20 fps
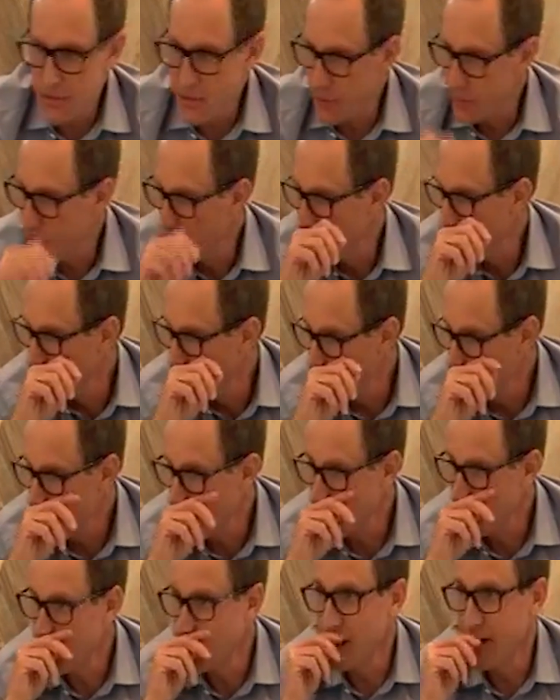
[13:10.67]

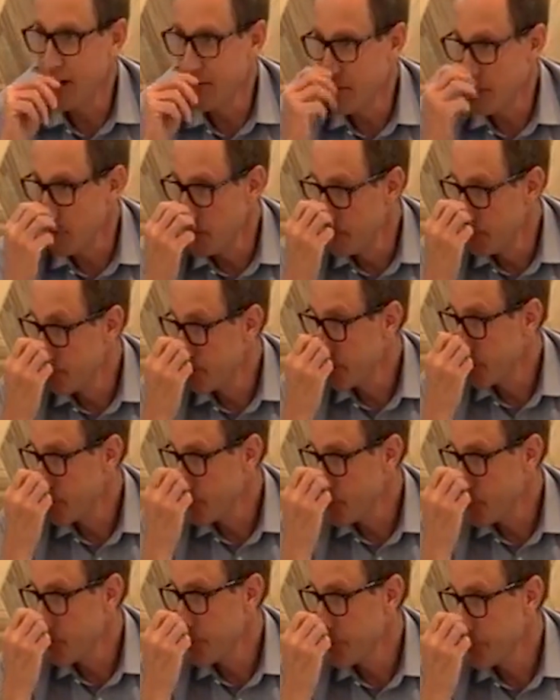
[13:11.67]
Interprovincial travel
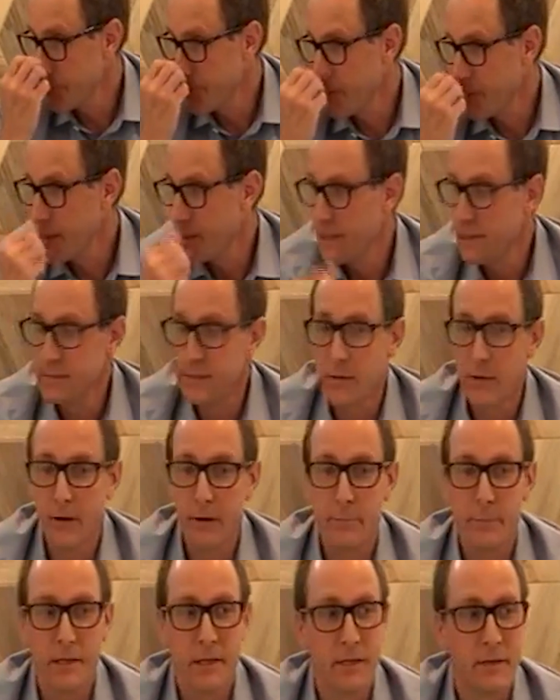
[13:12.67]
is
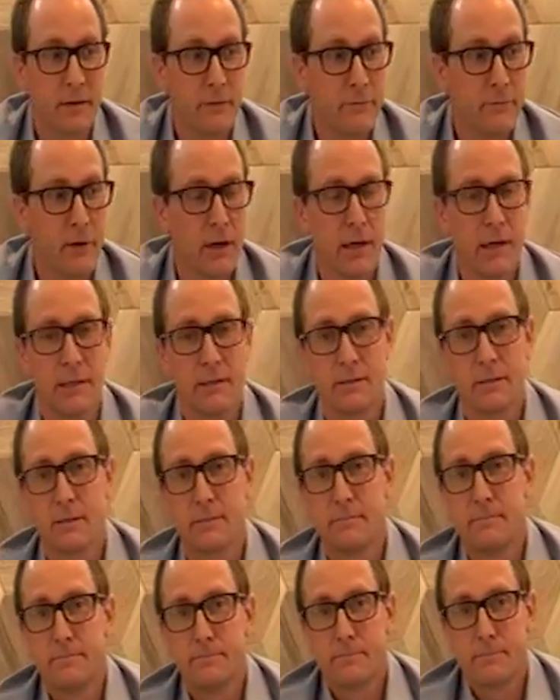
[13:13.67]
not being advised.
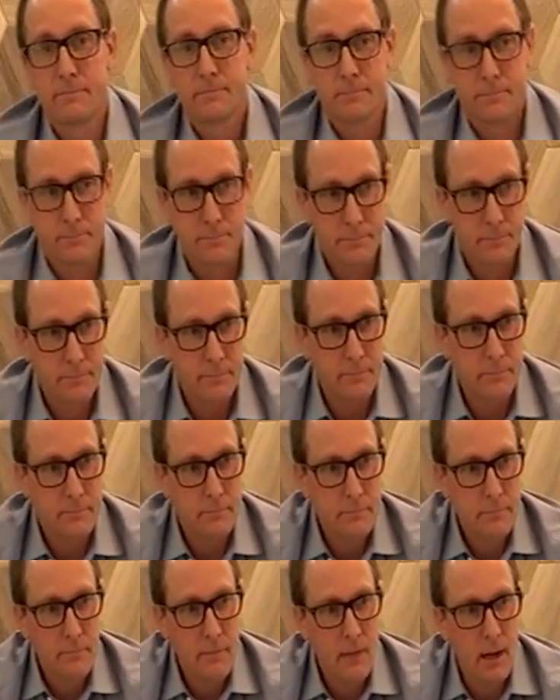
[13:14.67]

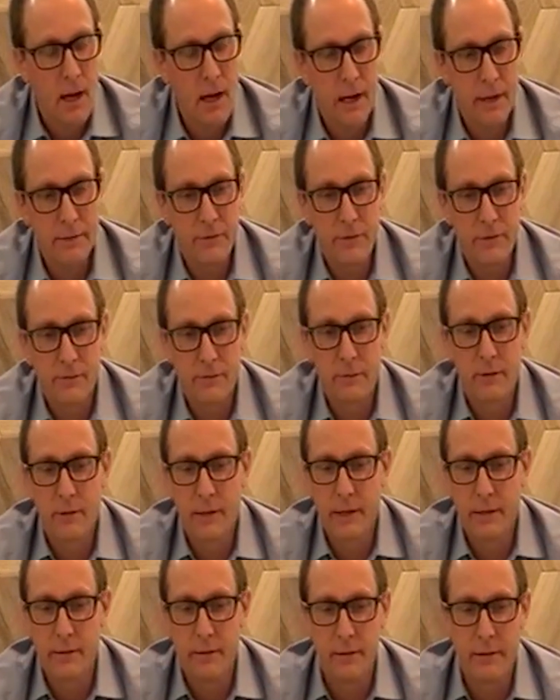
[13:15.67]

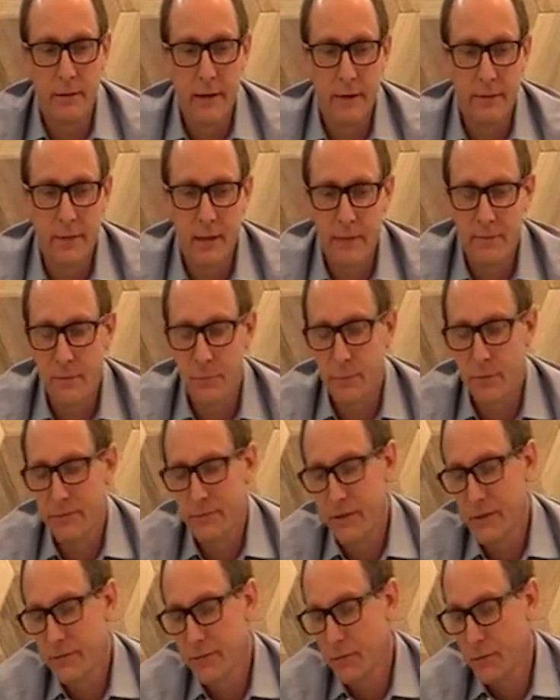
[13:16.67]
And that's a
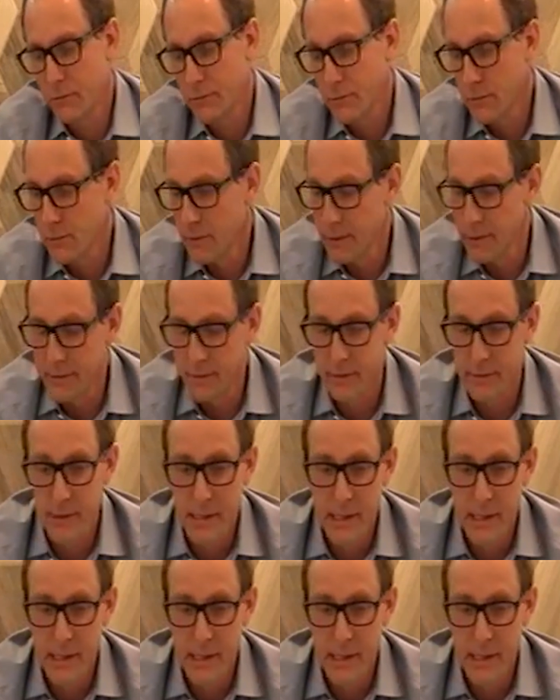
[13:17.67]
provincial rule.